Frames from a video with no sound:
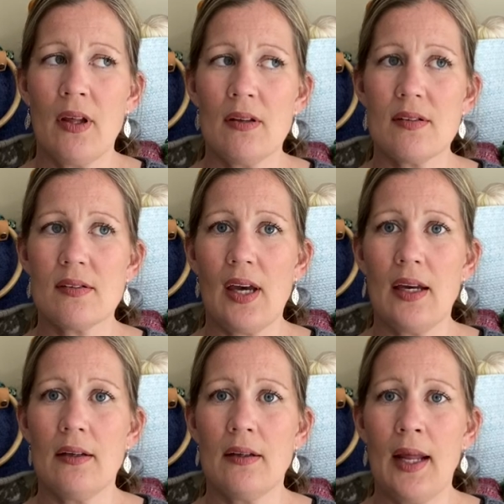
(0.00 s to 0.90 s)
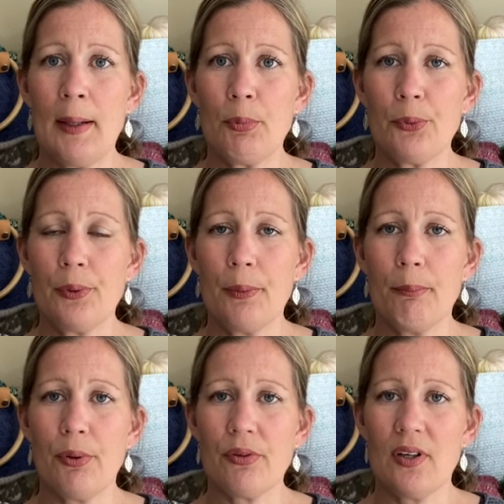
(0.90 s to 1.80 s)
Skein Enable
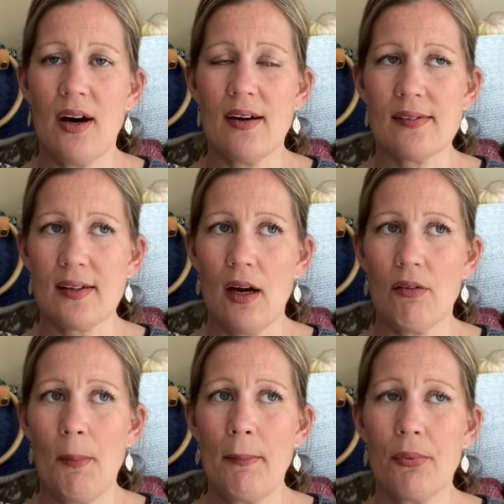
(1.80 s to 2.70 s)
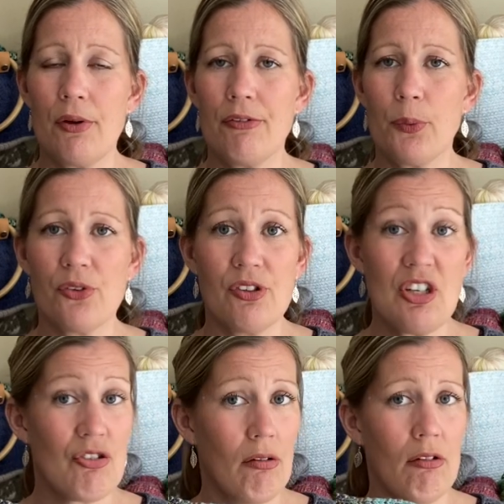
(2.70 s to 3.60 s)
podcast. I can't remember if it was a
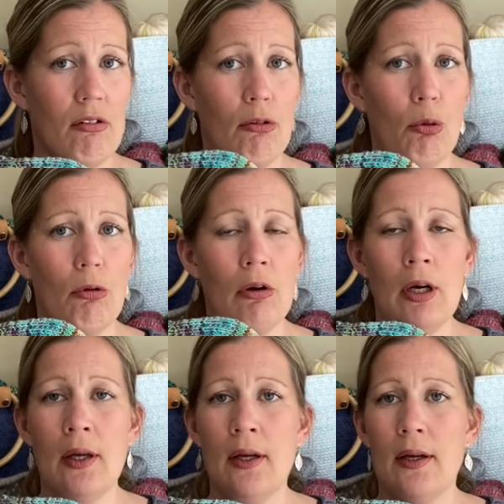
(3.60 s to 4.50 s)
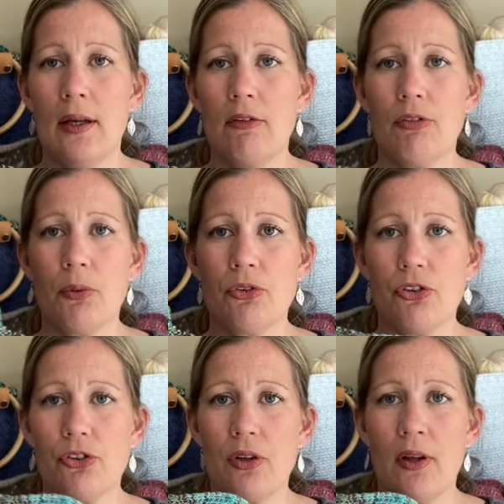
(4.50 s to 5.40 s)
knit along or if it was
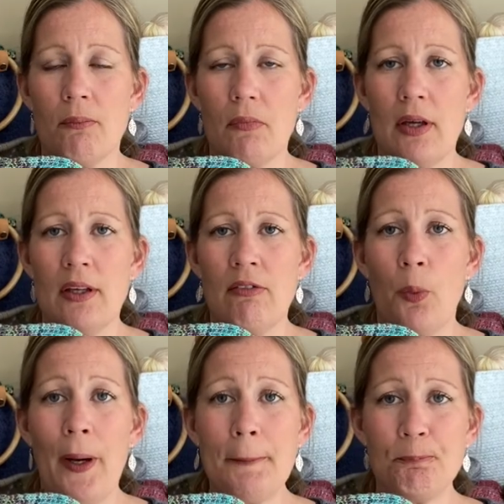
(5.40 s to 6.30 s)
just a giveaway.